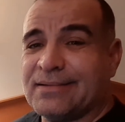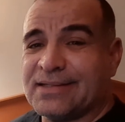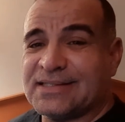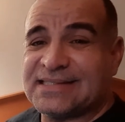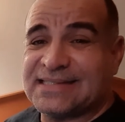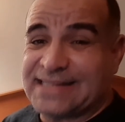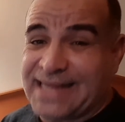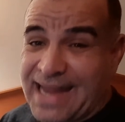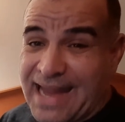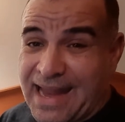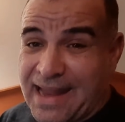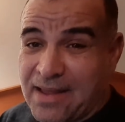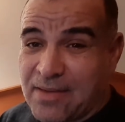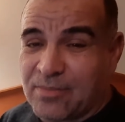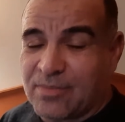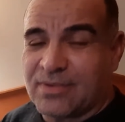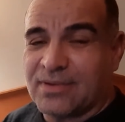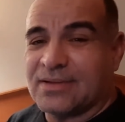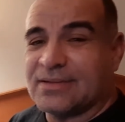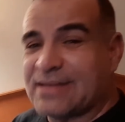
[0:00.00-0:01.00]

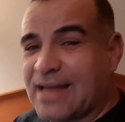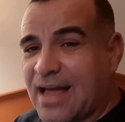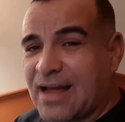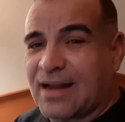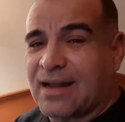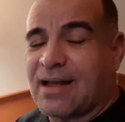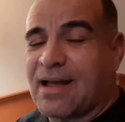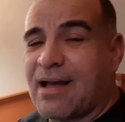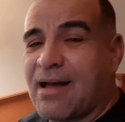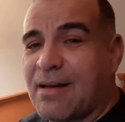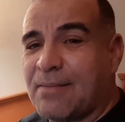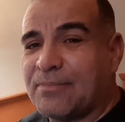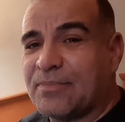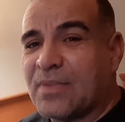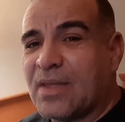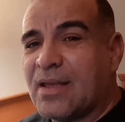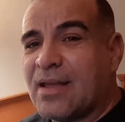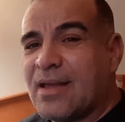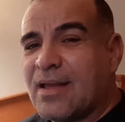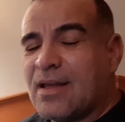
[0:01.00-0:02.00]
scam.com.
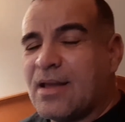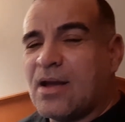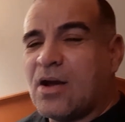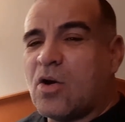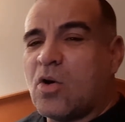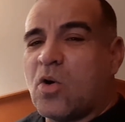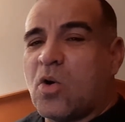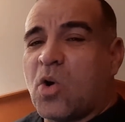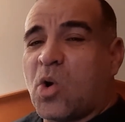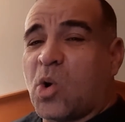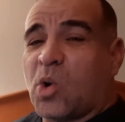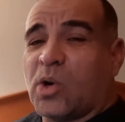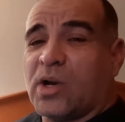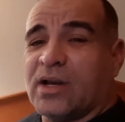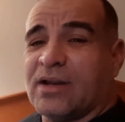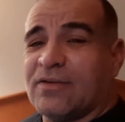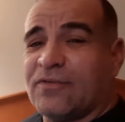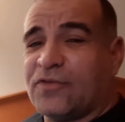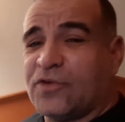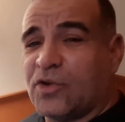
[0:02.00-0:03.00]
Or
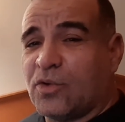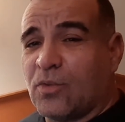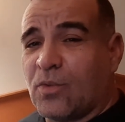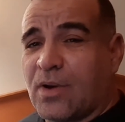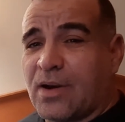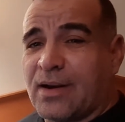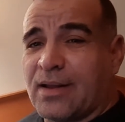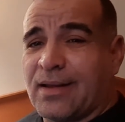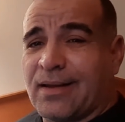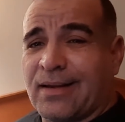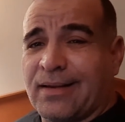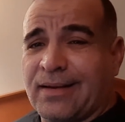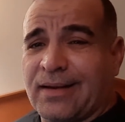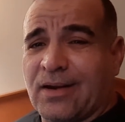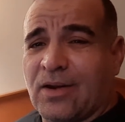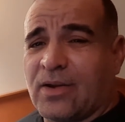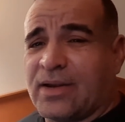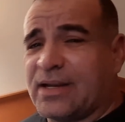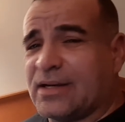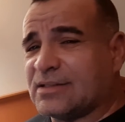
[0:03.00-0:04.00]
if you want to,
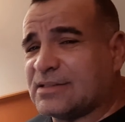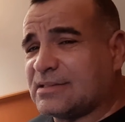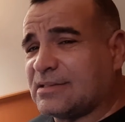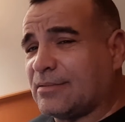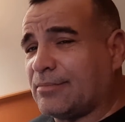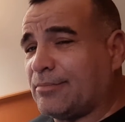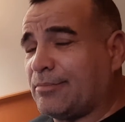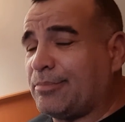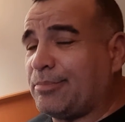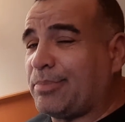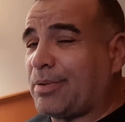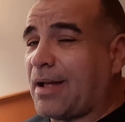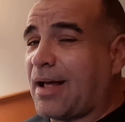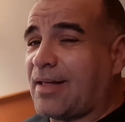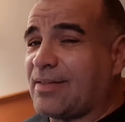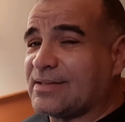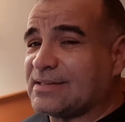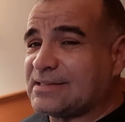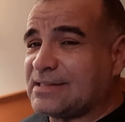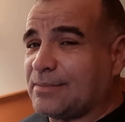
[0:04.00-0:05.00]
hear some
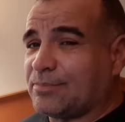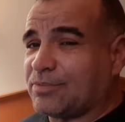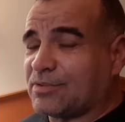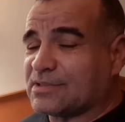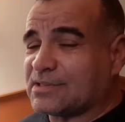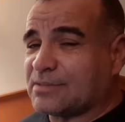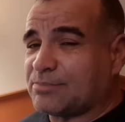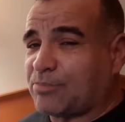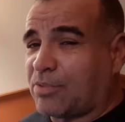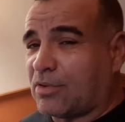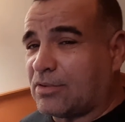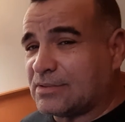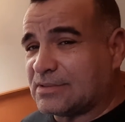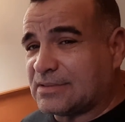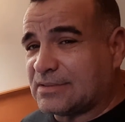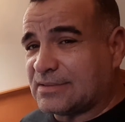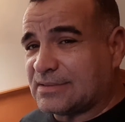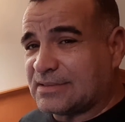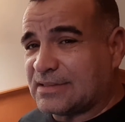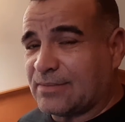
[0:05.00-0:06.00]
policy
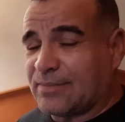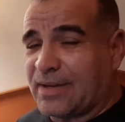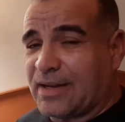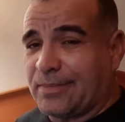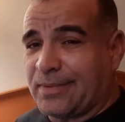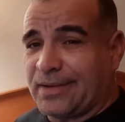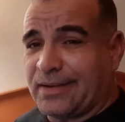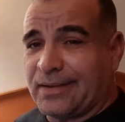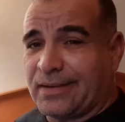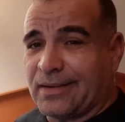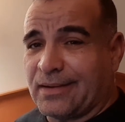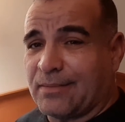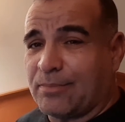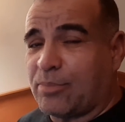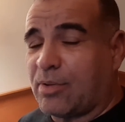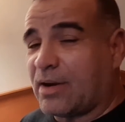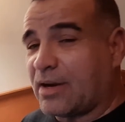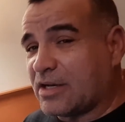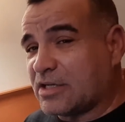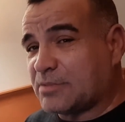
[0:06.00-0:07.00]
proposals to maybe
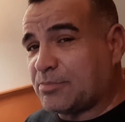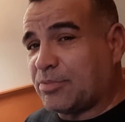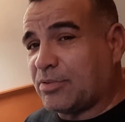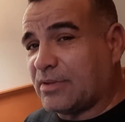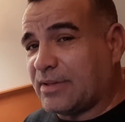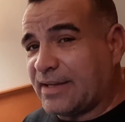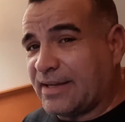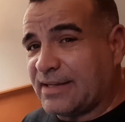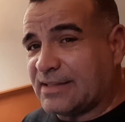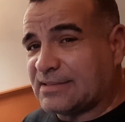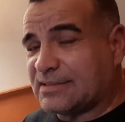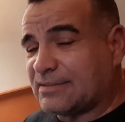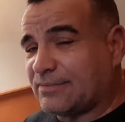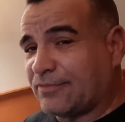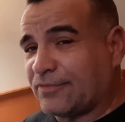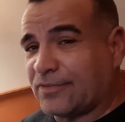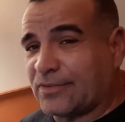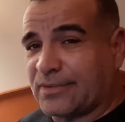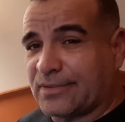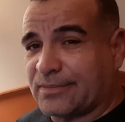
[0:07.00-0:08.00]
punish police
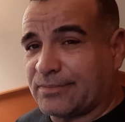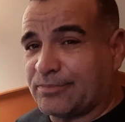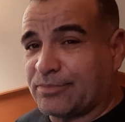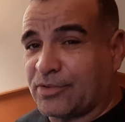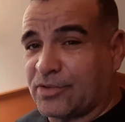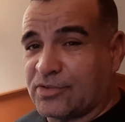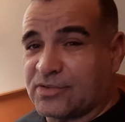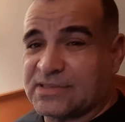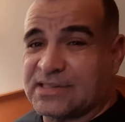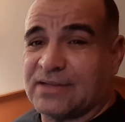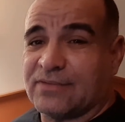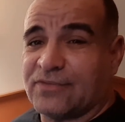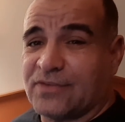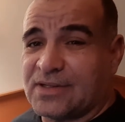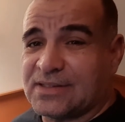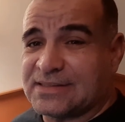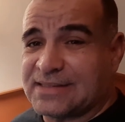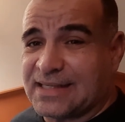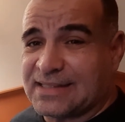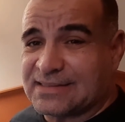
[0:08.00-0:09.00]
for producing
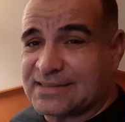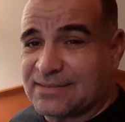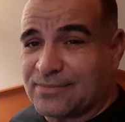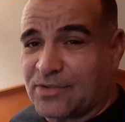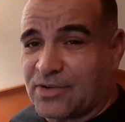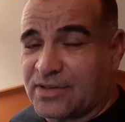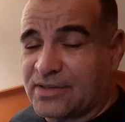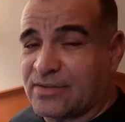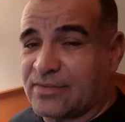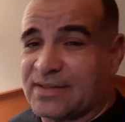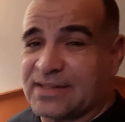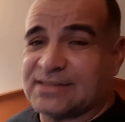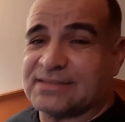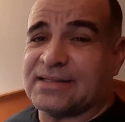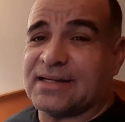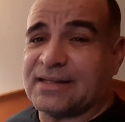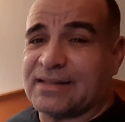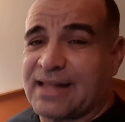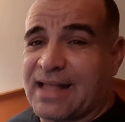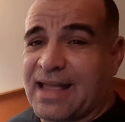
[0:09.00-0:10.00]
false testimony or things
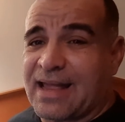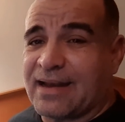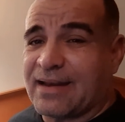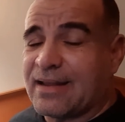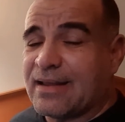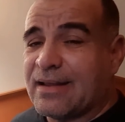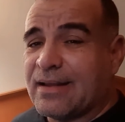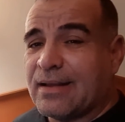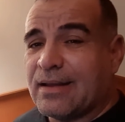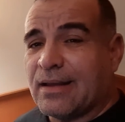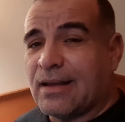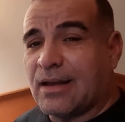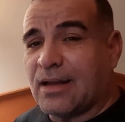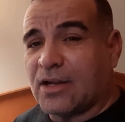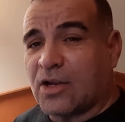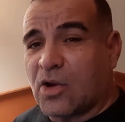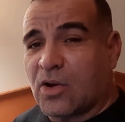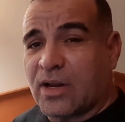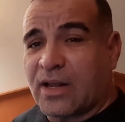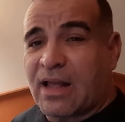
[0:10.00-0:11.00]
like that,
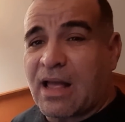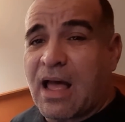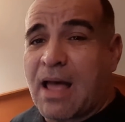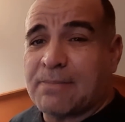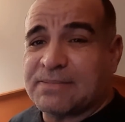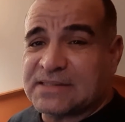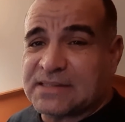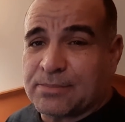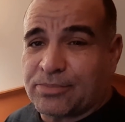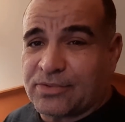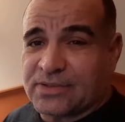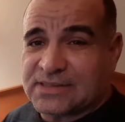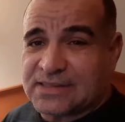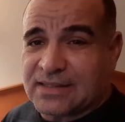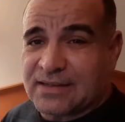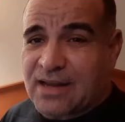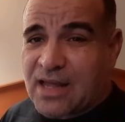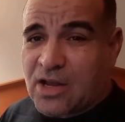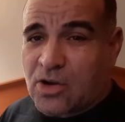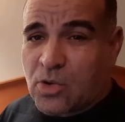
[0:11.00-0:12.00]
go to
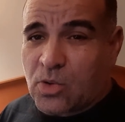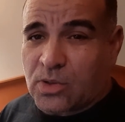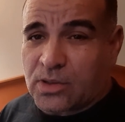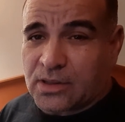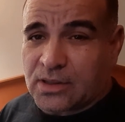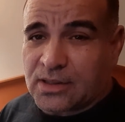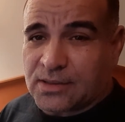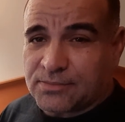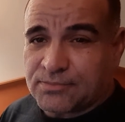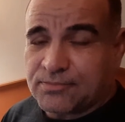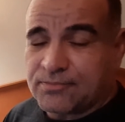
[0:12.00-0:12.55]
copstoprison.org.